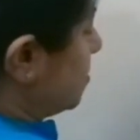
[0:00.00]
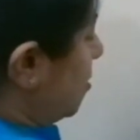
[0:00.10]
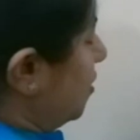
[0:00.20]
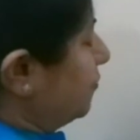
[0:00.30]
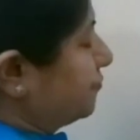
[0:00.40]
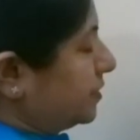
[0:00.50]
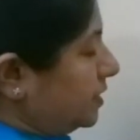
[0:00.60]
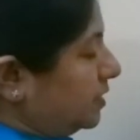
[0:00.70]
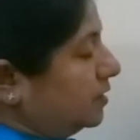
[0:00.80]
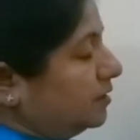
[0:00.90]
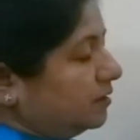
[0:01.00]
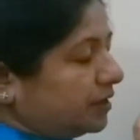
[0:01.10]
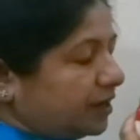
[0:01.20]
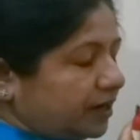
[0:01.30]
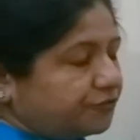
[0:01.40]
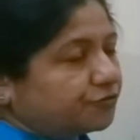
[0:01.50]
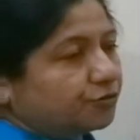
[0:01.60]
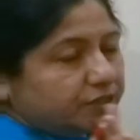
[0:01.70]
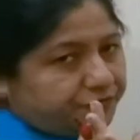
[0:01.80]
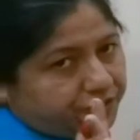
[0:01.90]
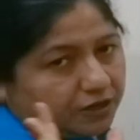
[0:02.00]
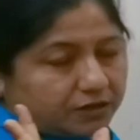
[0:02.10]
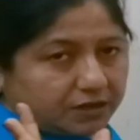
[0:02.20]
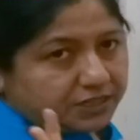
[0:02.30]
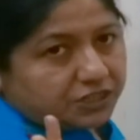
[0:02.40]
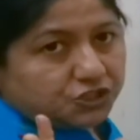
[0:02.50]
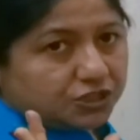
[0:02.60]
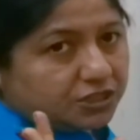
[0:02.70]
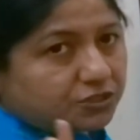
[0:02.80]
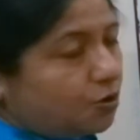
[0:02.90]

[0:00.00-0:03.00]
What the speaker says: of if the condition is